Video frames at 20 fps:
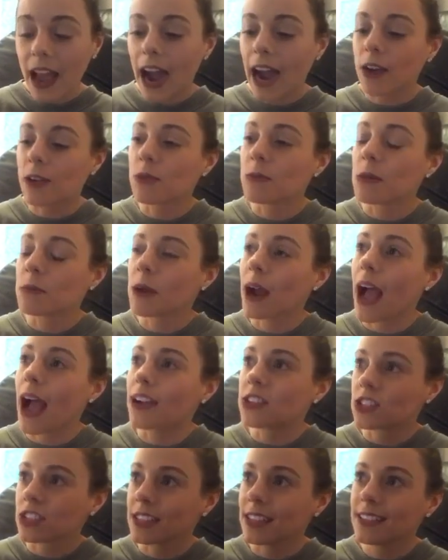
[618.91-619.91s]
I remember
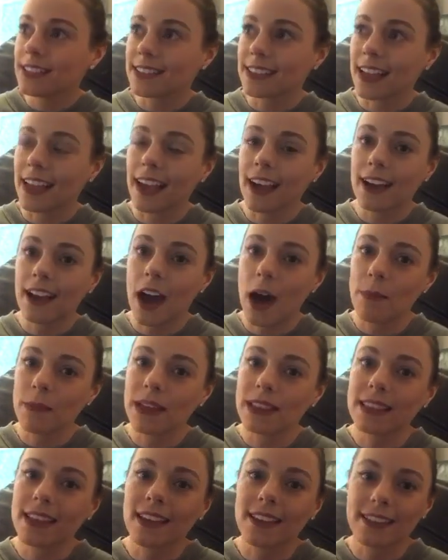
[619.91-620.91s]
actually seeing a
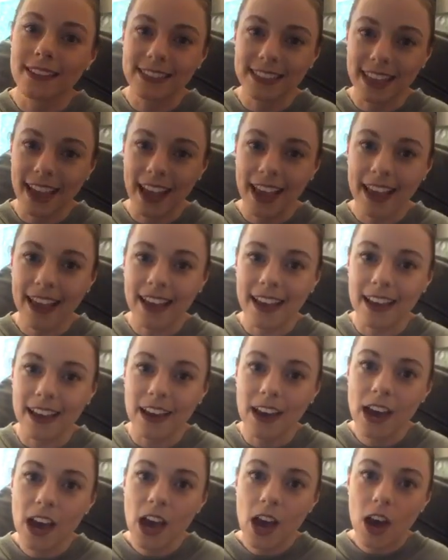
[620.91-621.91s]
comment the other day
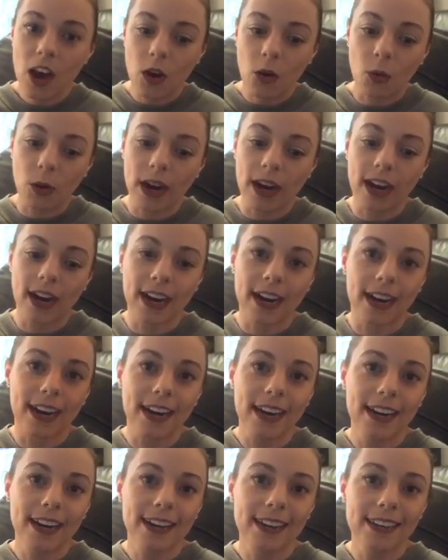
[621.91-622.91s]

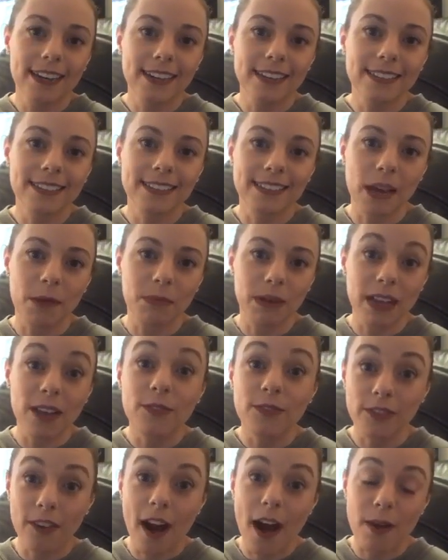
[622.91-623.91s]
where somebody
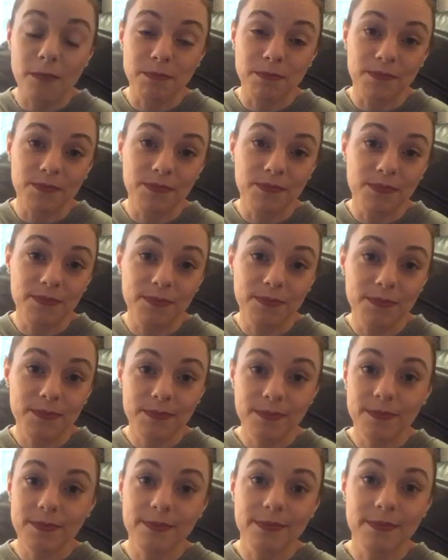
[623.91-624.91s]
from
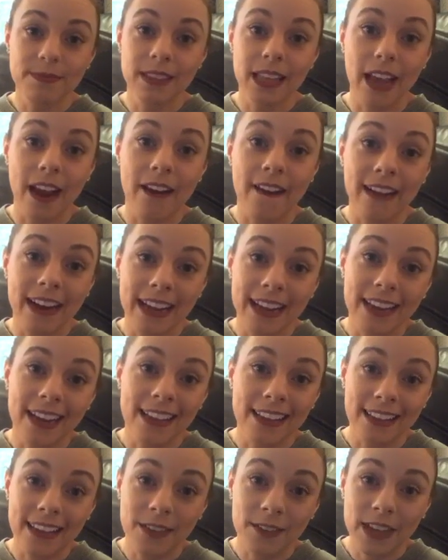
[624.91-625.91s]
the area
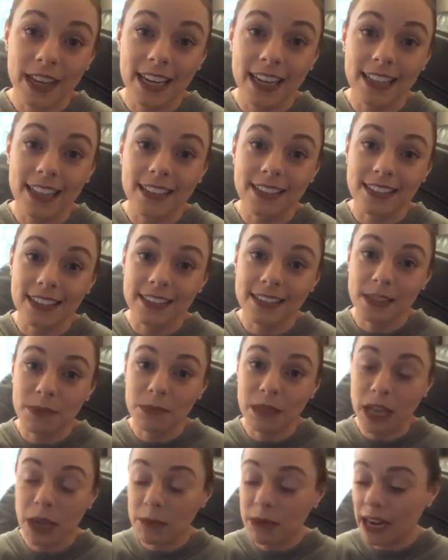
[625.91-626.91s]
I live in, and they said
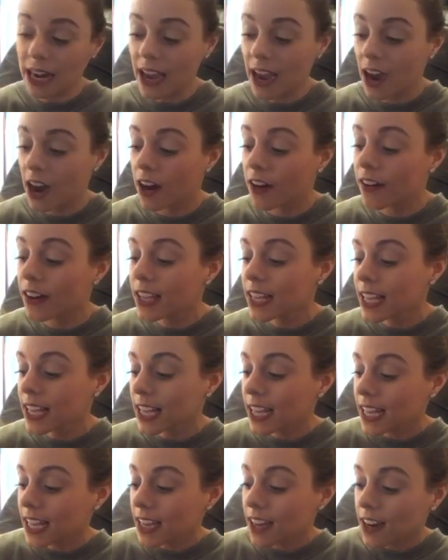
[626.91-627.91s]
something about how
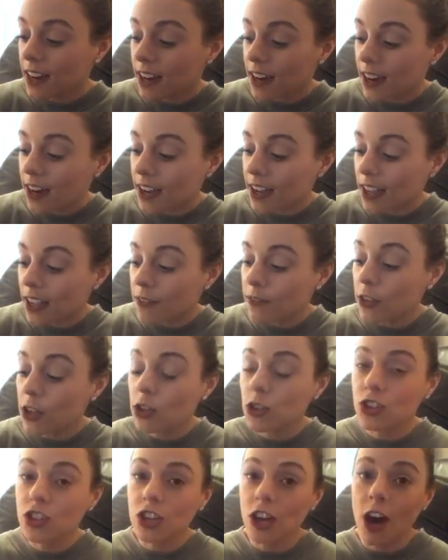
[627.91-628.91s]
if
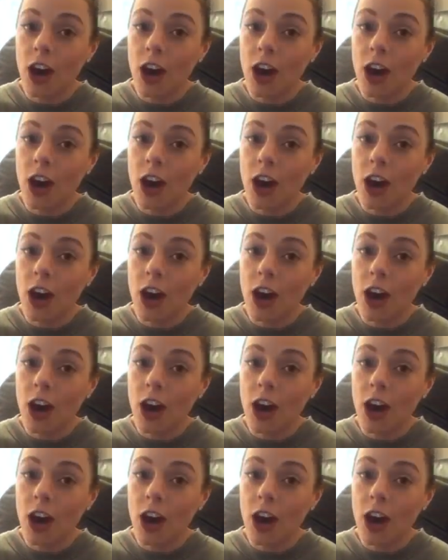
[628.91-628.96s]
you